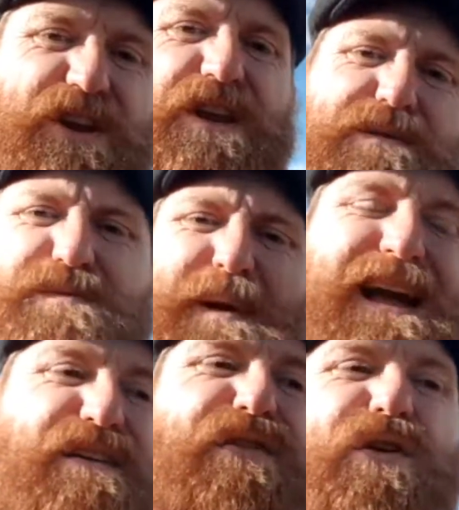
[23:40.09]
he comes
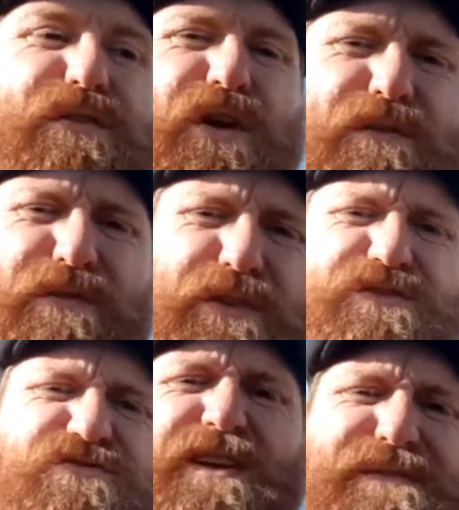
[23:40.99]
back full of
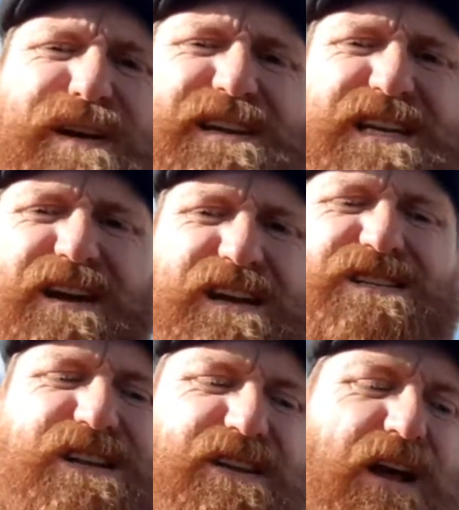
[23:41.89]
confidence,
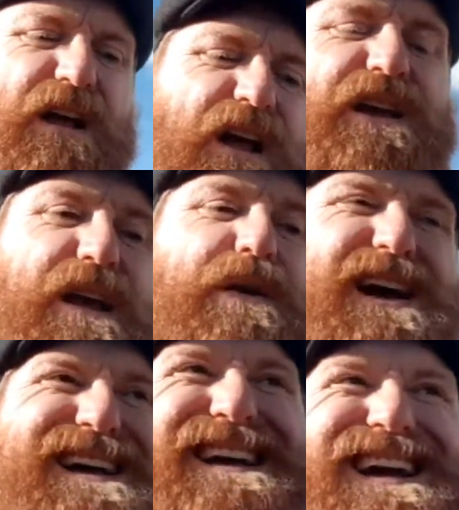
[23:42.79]
revitalised, and, you know,
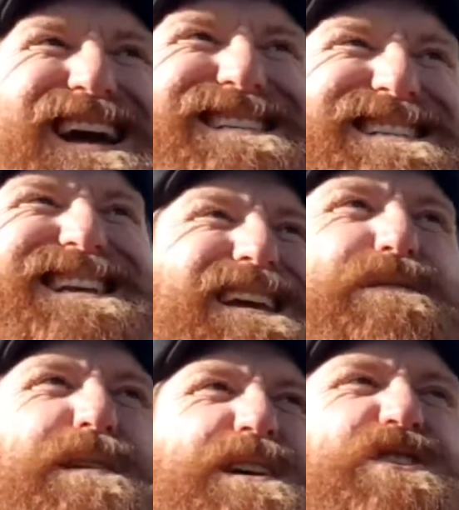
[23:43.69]
a
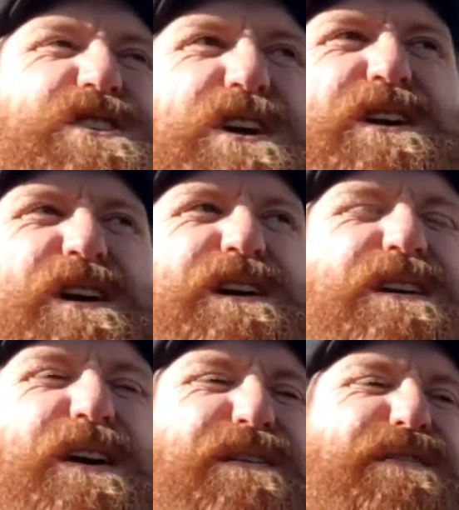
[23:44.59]
serious
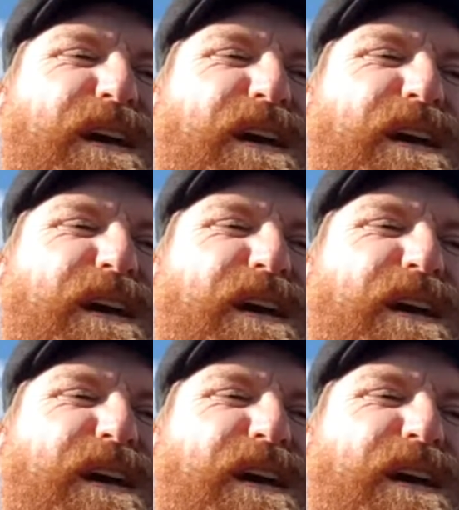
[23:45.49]
kind of